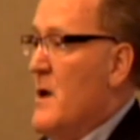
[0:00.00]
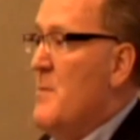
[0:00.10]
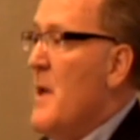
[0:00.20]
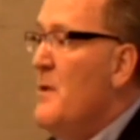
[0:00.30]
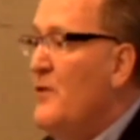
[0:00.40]

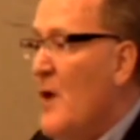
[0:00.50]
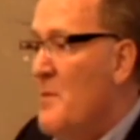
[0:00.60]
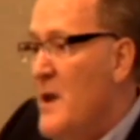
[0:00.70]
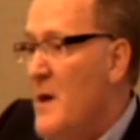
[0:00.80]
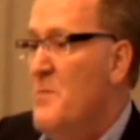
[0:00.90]
Maybe
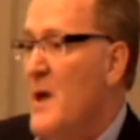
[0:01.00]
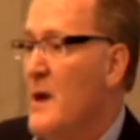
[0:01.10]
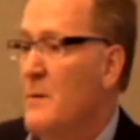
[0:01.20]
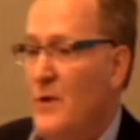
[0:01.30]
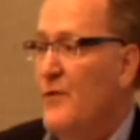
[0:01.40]
somebody at
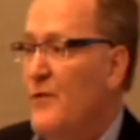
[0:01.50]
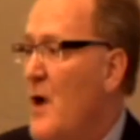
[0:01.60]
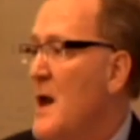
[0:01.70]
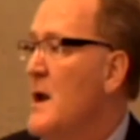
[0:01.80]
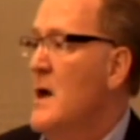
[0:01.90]
Binghamton's
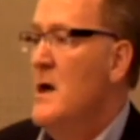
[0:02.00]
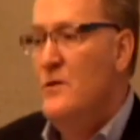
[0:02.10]
got